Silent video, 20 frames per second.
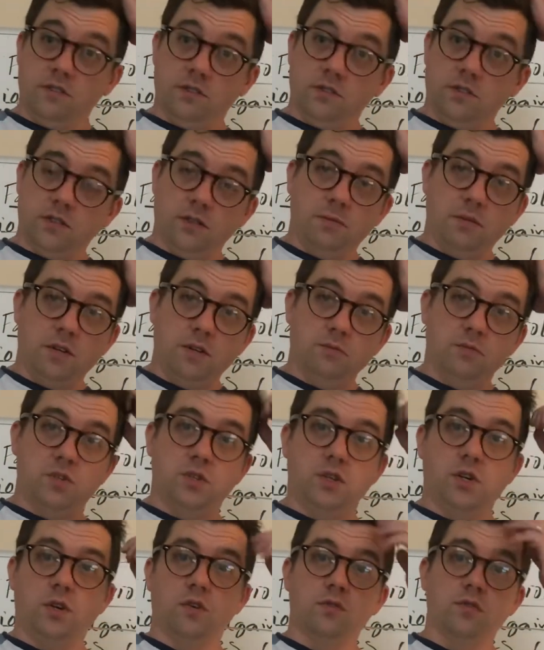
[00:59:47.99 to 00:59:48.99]
So sometimes
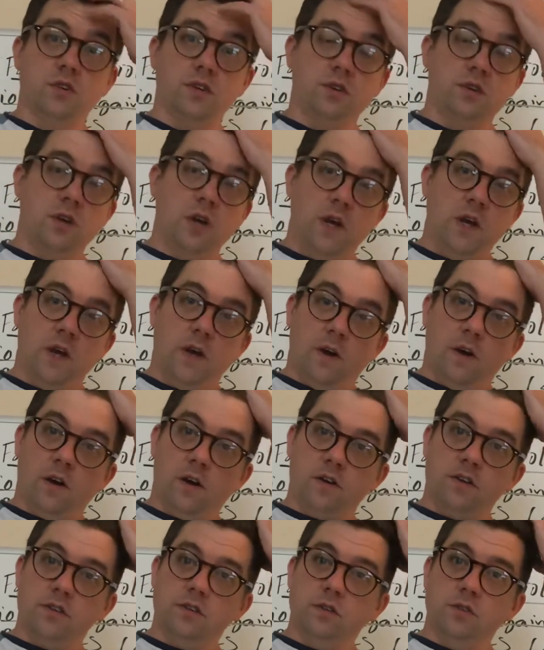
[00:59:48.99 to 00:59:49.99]
children
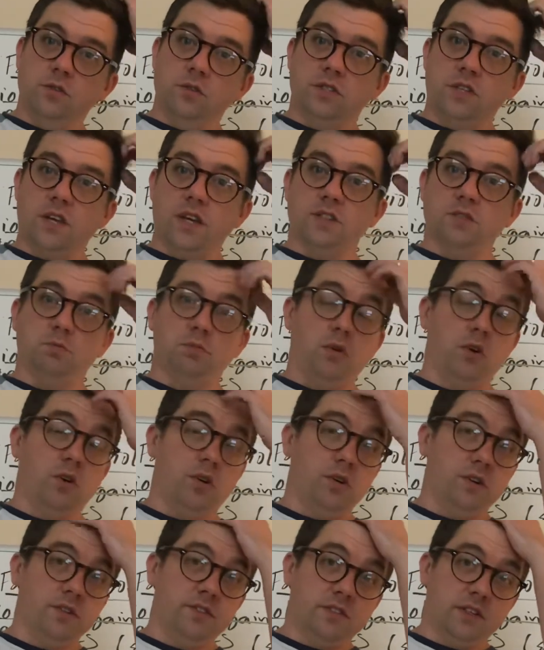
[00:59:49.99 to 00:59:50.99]
are used as
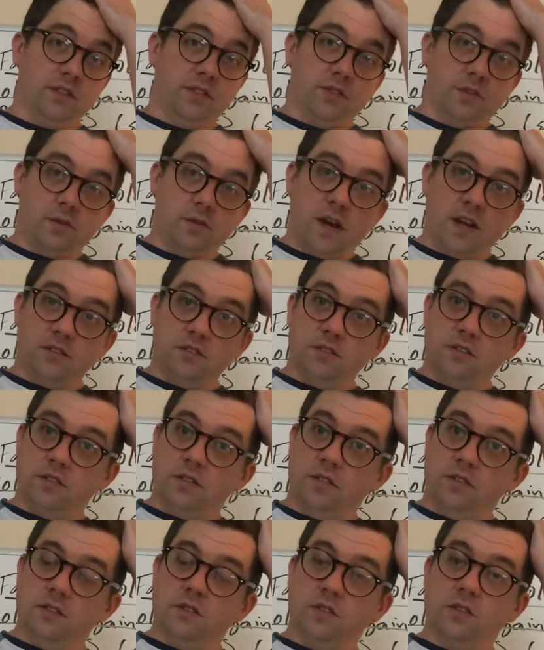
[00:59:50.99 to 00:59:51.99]
pawns and threatened,
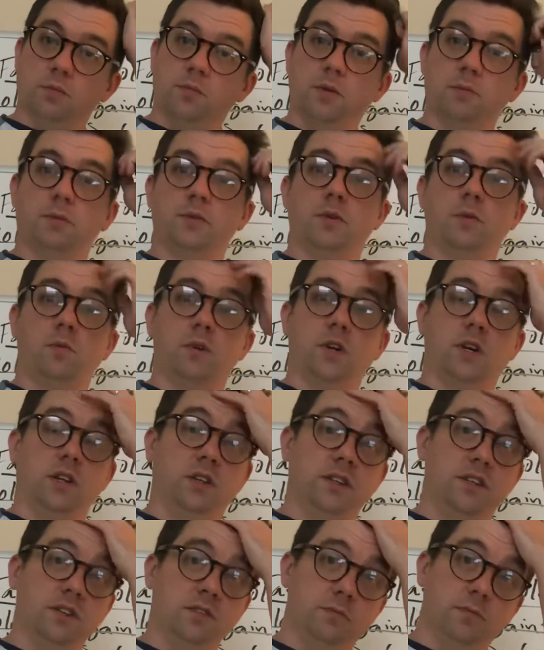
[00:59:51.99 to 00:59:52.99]
and so people don't want to
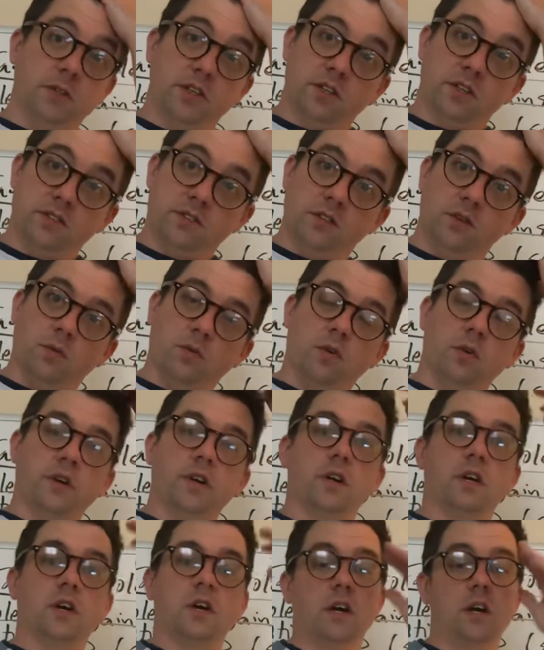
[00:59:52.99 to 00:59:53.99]
leave because they're worried